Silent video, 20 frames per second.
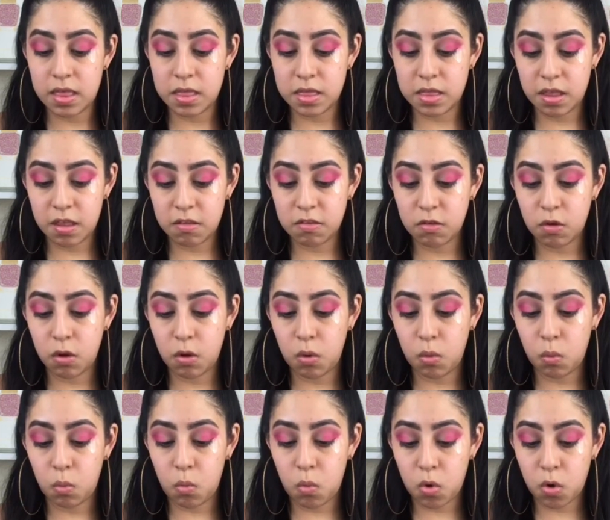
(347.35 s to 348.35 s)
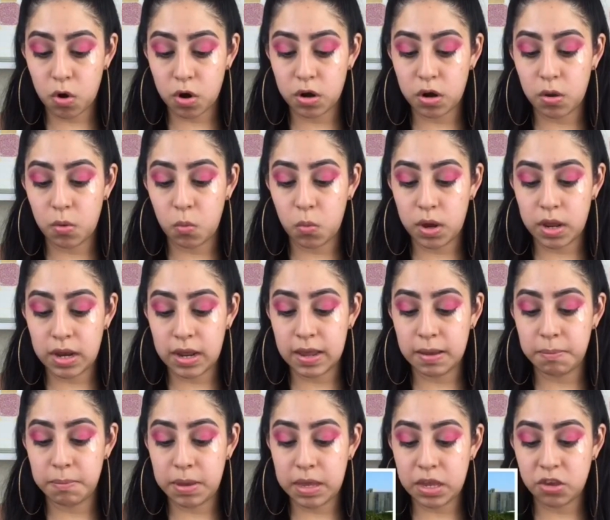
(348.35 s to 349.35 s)
this
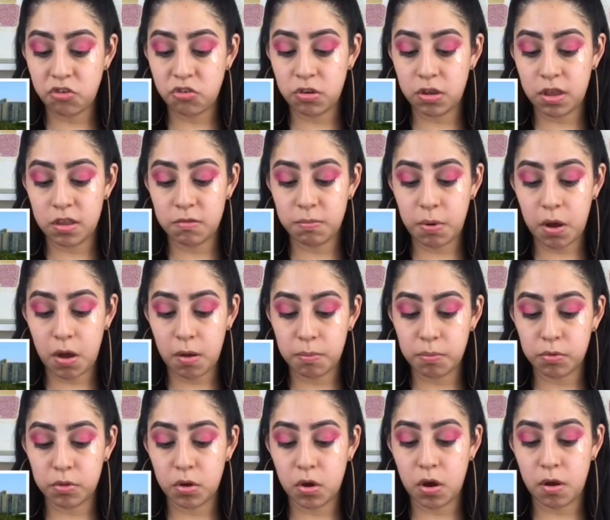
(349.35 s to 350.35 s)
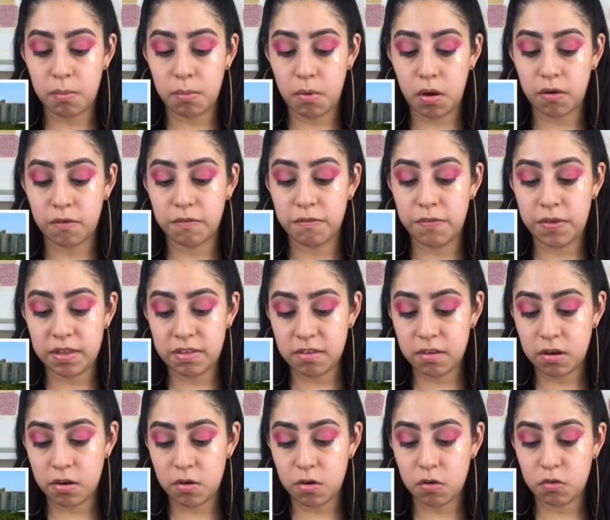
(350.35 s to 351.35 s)
award-winning beach is popular among
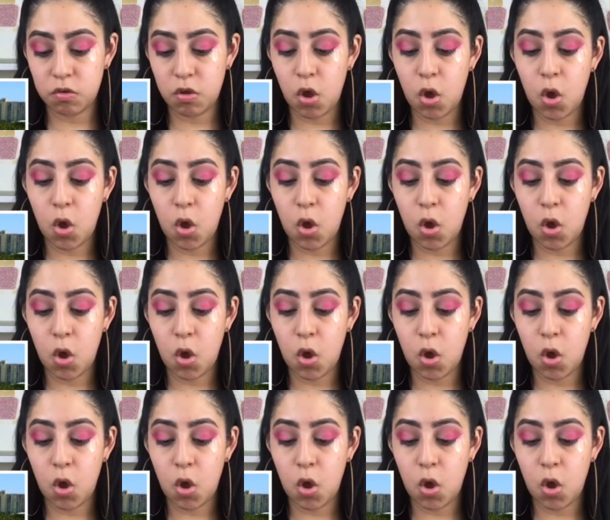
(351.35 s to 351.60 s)
visitors.